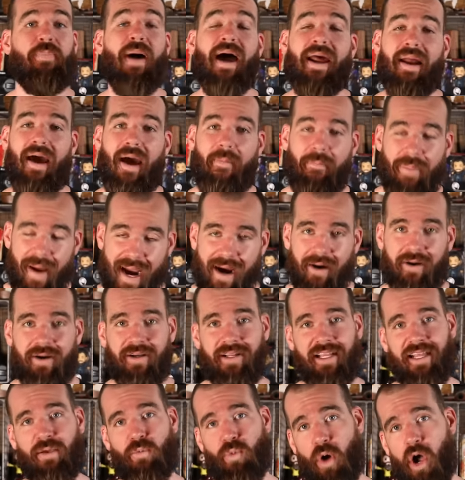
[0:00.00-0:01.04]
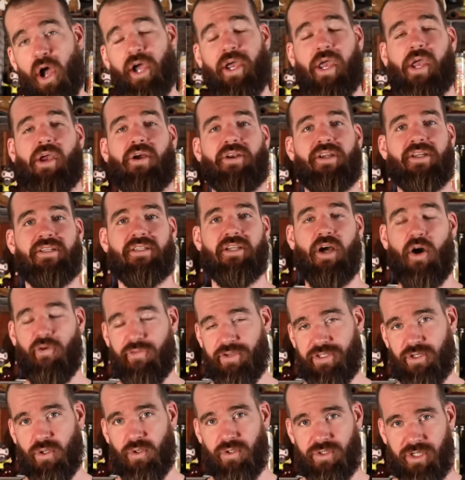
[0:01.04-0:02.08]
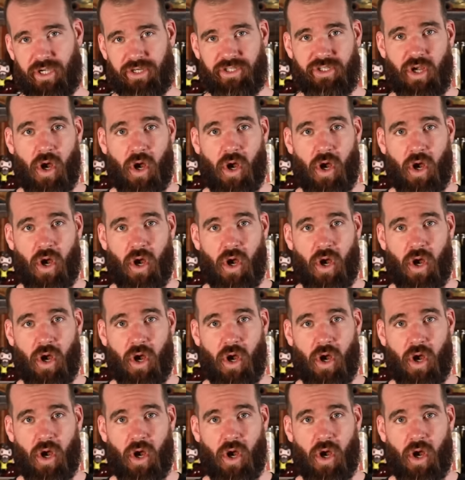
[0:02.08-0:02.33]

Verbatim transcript: But apparently, working on yourself is also